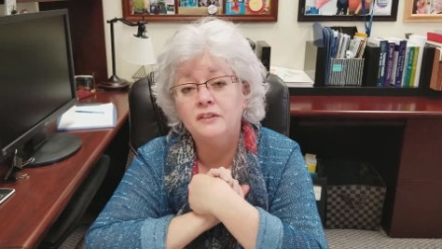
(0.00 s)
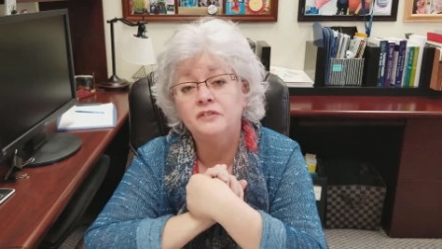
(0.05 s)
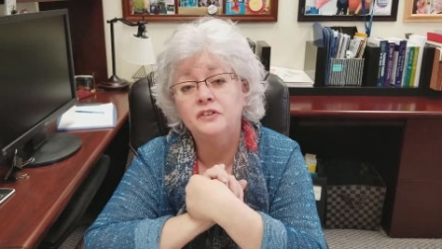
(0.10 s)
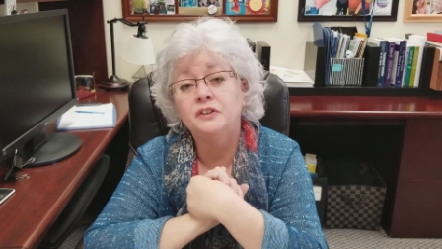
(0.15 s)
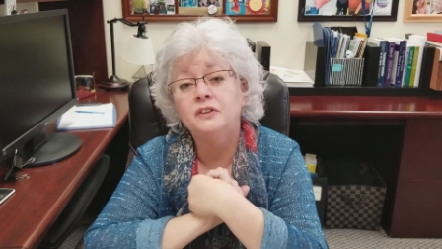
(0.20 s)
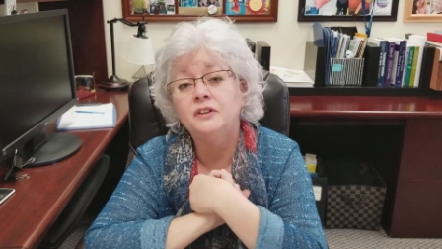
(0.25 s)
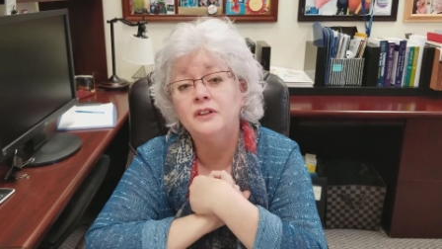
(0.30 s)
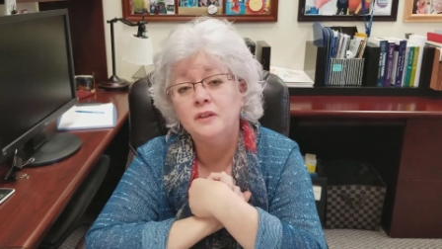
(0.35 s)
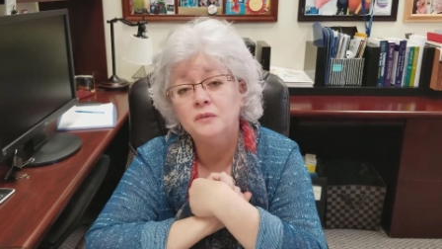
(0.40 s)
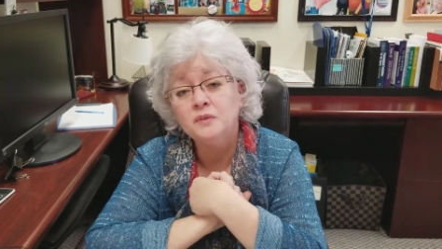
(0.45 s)
if
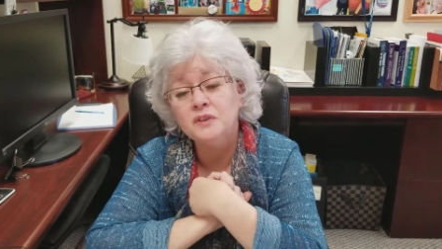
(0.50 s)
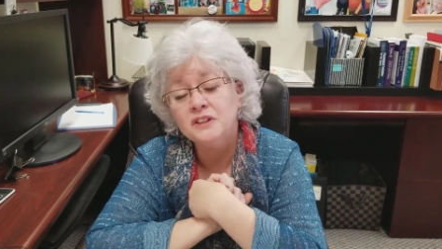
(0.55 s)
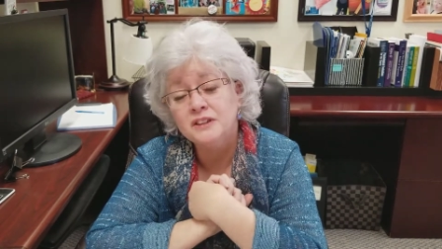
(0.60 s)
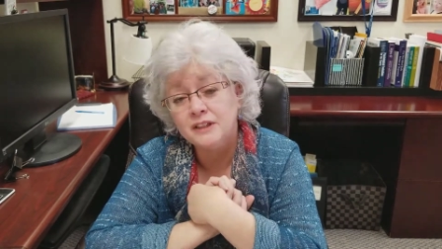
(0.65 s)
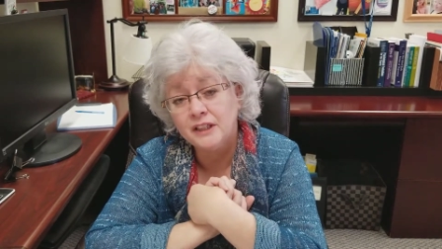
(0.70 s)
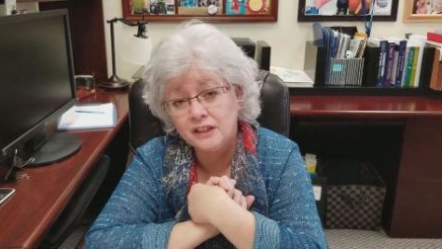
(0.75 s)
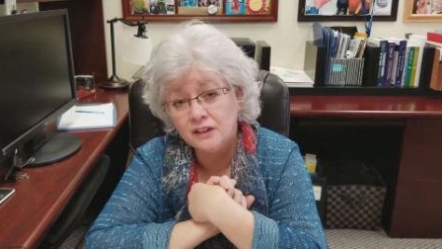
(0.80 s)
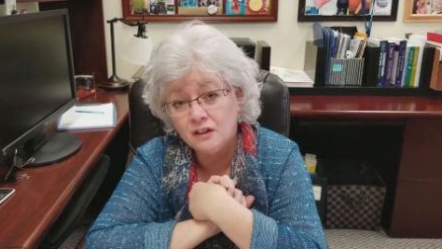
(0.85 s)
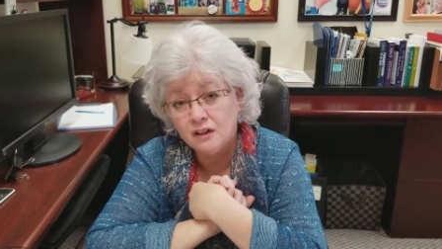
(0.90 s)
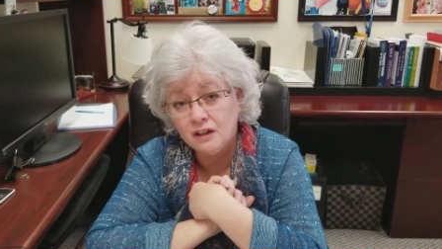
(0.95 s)
you come to
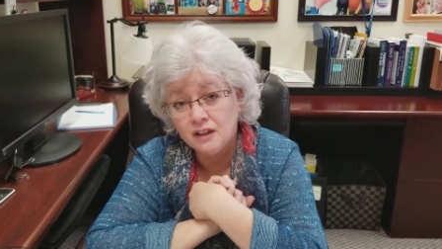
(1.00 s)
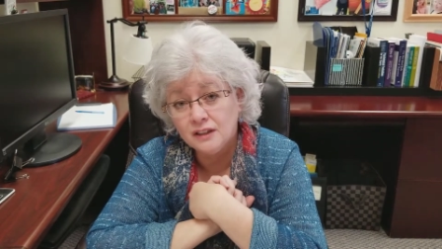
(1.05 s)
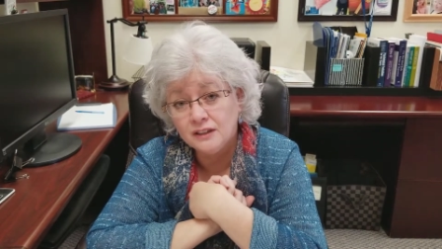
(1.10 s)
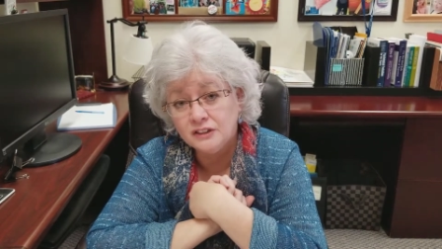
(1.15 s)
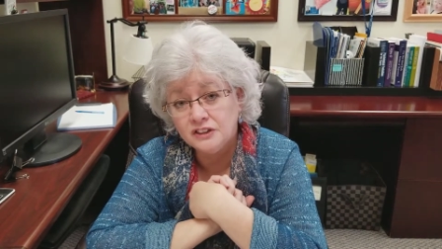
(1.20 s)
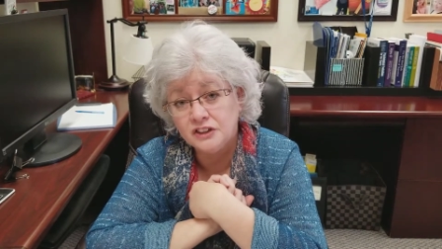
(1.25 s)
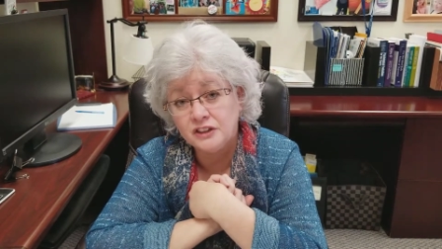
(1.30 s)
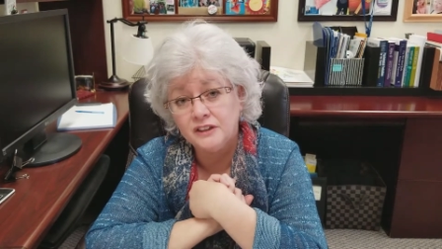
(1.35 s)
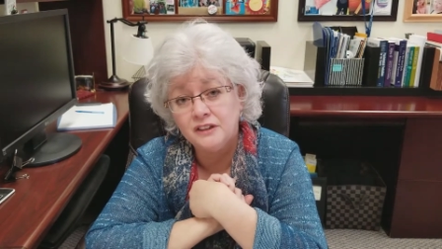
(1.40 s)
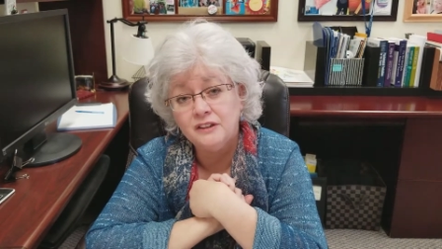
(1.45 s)

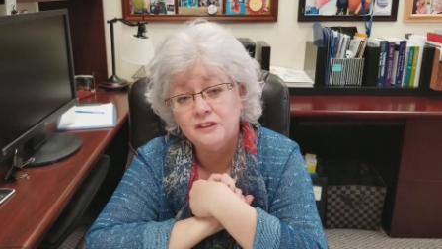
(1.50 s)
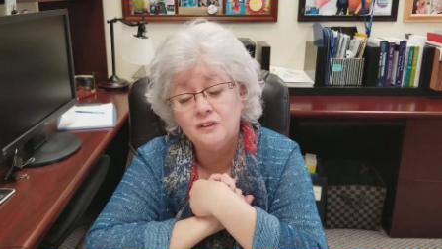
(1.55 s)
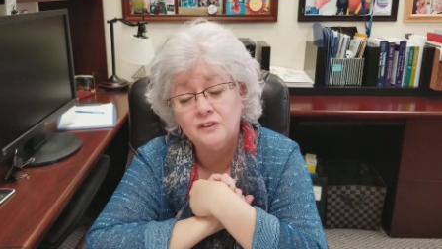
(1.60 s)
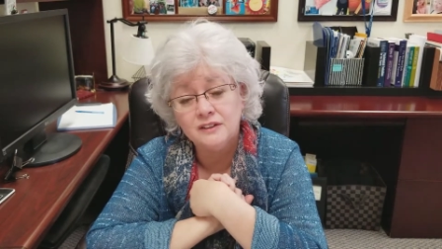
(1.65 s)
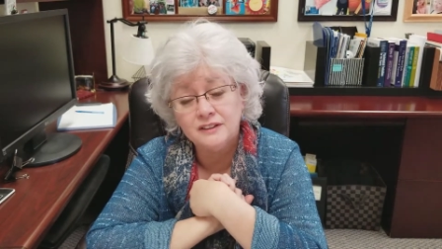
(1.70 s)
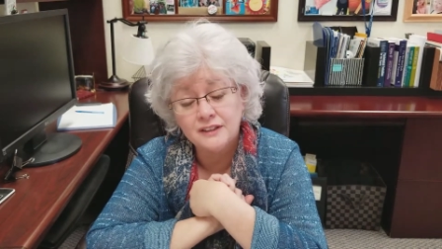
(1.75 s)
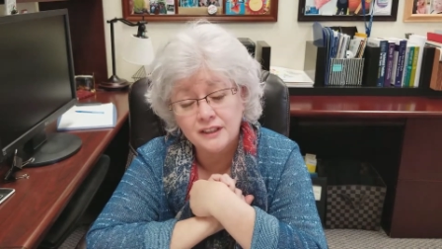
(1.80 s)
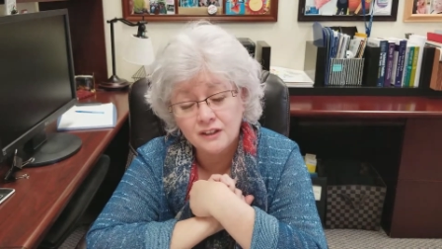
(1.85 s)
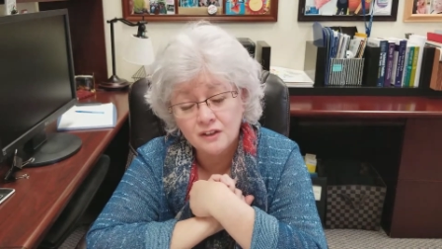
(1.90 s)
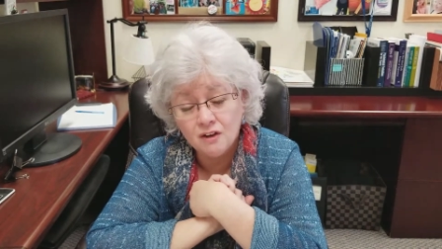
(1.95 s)
psychology or
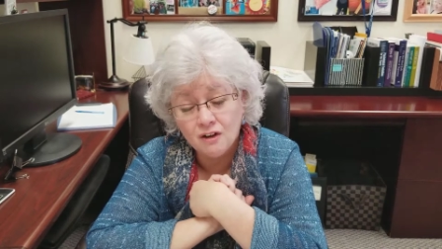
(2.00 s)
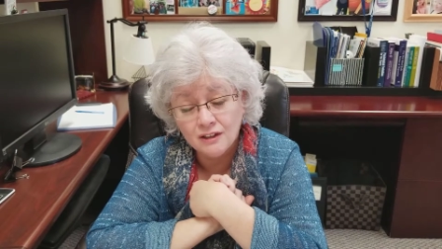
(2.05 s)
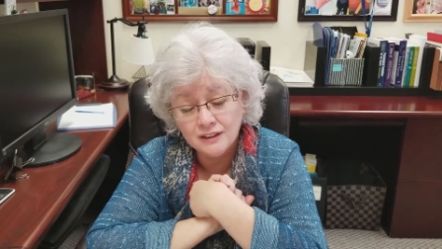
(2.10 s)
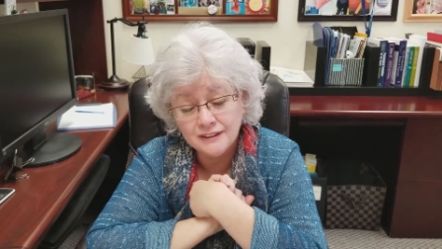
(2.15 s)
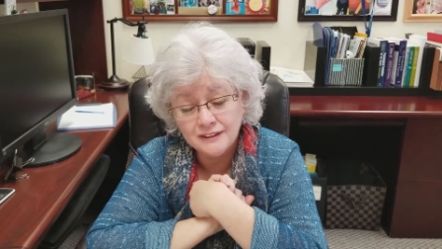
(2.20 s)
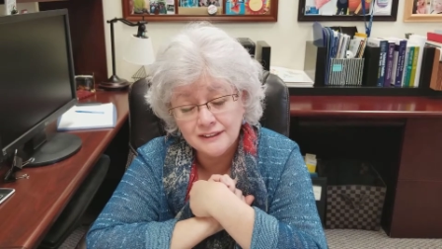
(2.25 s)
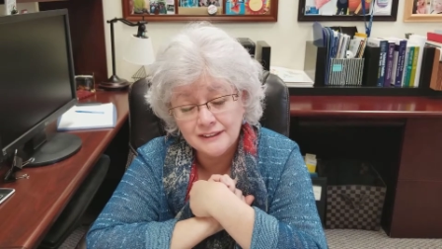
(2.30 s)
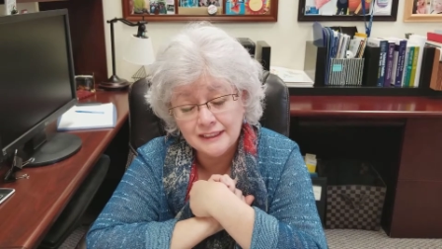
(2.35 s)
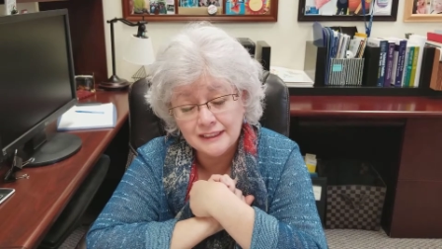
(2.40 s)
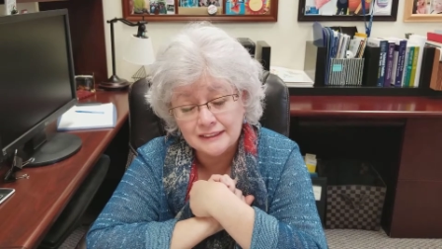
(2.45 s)
a
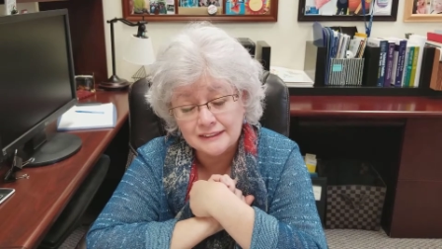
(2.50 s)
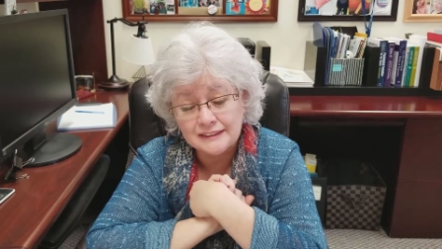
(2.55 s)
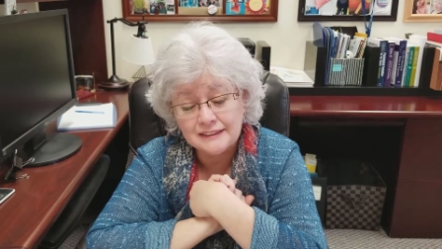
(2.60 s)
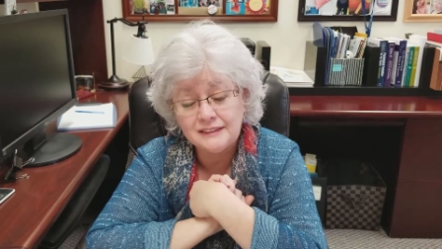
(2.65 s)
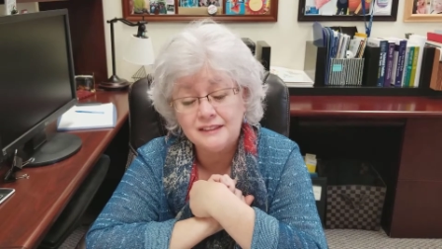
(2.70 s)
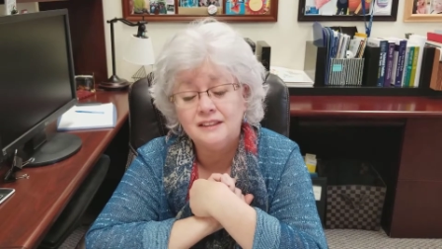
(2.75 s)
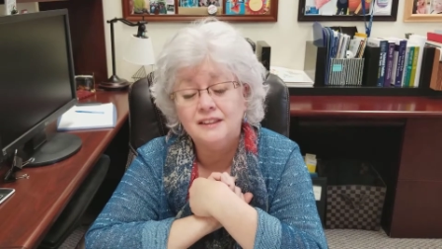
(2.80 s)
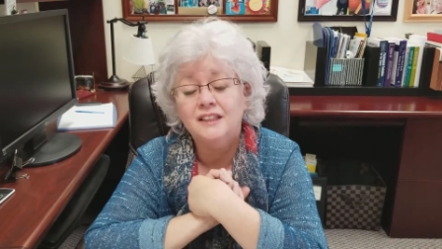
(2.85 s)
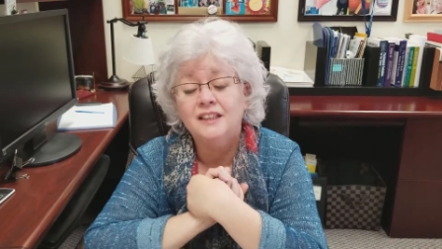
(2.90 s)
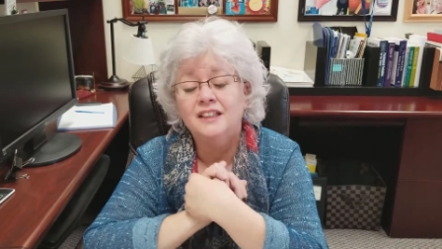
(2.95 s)
psychologist,